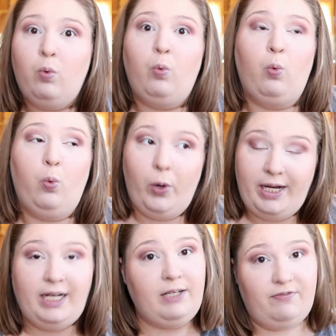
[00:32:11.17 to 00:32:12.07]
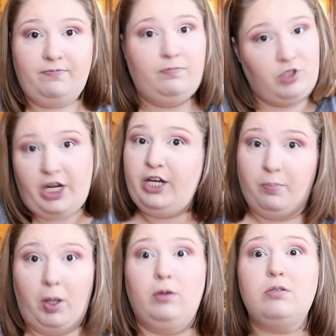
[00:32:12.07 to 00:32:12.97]
we need to check your
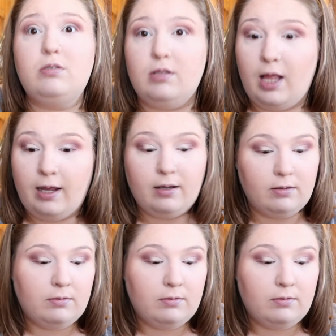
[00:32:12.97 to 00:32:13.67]
pulse. Like,